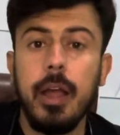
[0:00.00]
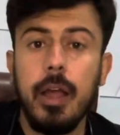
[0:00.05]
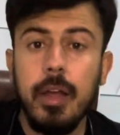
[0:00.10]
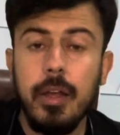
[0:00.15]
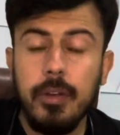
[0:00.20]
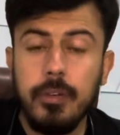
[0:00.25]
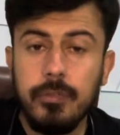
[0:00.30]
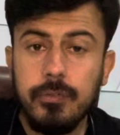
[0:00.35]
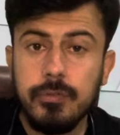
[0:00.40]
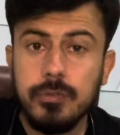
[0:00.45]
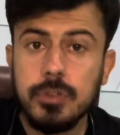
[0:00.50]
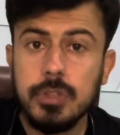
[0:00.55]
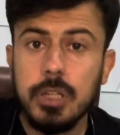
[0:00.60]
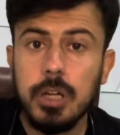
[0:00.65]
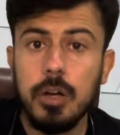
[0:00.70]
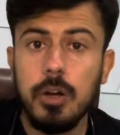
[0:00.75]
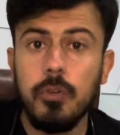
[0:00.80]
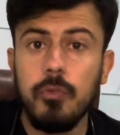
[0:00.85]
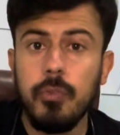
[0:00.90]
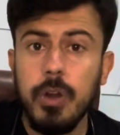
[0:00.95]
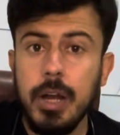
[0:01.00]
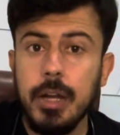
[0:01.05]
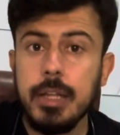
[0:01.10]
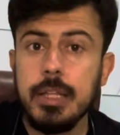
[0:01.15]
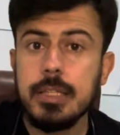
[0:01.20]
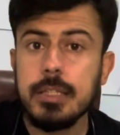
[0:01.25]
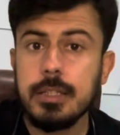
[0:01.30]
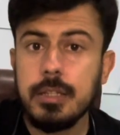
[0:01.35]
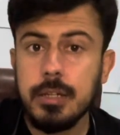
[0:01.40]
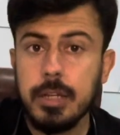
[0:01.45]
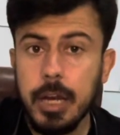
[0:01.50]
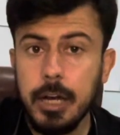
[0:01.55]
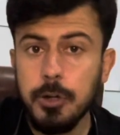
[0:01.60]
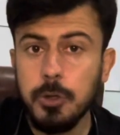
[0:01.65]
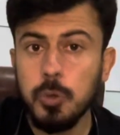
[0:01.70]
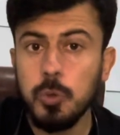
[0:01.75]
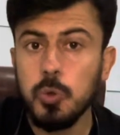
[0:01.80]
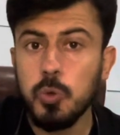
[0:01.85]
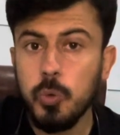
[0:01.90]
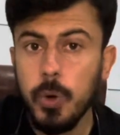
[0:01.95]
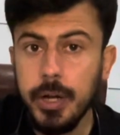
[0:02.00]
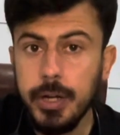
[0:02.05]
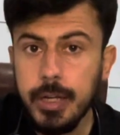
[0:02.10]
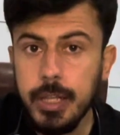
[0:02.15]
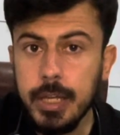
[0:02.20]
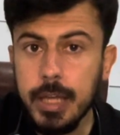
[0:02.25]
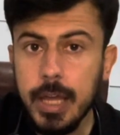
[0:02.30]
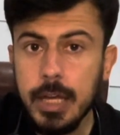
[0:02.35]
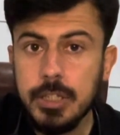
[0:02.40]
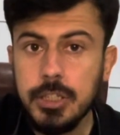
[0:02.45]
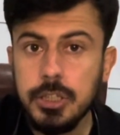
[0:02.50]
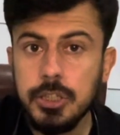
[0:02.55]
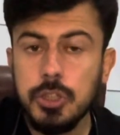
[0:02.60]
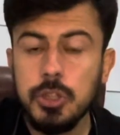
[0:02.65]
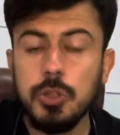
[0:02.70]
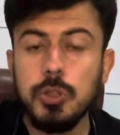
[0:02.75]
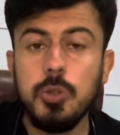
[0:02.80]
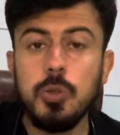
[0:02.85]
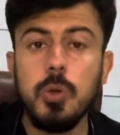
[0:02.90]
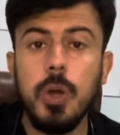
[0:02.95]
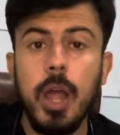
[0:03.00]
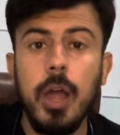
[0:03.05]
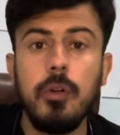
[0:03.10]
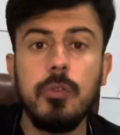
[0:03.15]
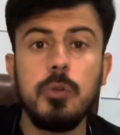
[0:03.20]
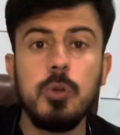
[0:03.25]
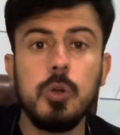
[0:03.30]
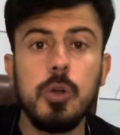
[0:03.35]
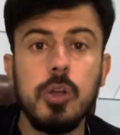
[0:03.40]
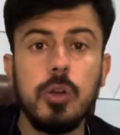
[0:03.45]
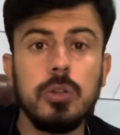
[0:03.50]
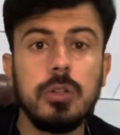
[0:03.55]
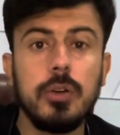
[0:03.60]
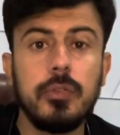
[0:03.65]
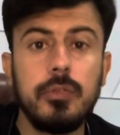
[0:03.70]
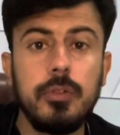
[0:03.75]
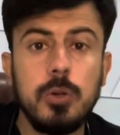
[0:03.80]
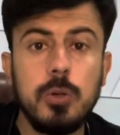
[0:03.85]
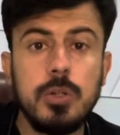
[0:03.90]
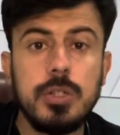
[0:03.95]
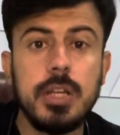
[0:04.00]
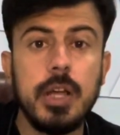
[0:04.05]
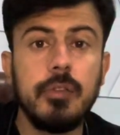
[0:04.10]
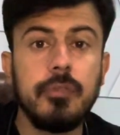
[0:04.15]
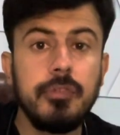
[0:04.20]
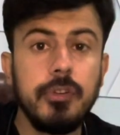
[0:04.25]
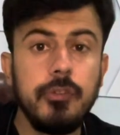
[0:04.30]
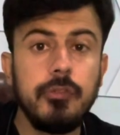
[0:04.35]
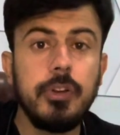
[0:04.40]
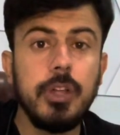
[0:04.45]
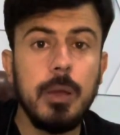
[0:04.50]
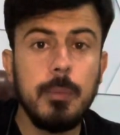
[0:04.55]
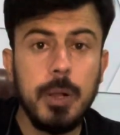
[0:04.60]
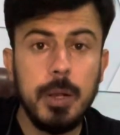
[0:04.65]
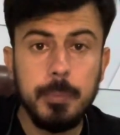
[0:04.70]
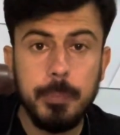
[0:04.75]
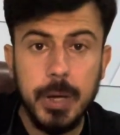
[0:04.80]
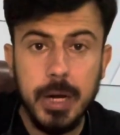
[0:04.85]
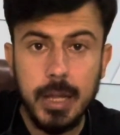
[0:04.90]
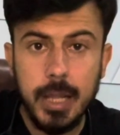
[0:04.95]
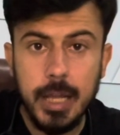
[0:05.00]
if the weight is 10 to 20 kg, then you have to give the fluids in 50 ml per